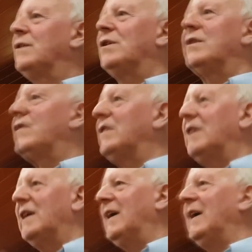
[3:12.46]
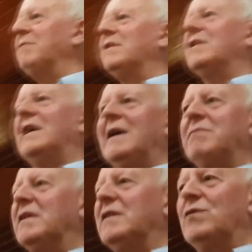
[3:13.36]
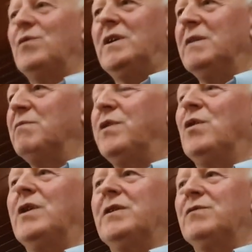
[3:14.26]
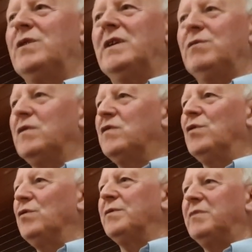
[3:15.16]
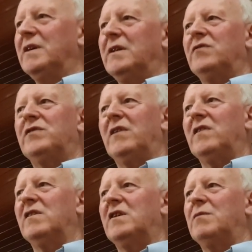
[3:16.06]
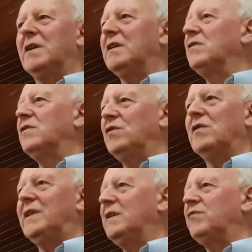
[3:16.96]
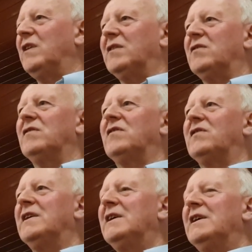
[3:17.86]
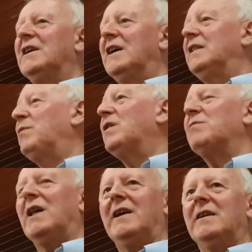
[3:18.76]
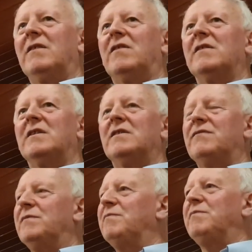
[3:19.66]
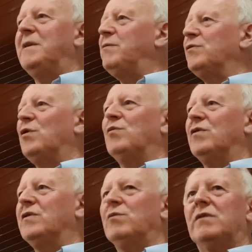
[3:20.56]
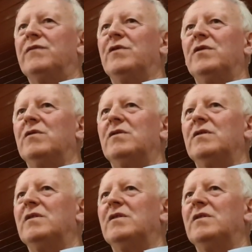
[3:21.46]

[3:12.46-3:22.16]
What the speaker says: No, listen, MD that we employed, we told them they're interested in coming, and do you have any objections? And the bottom line is that if people don't want to work for you,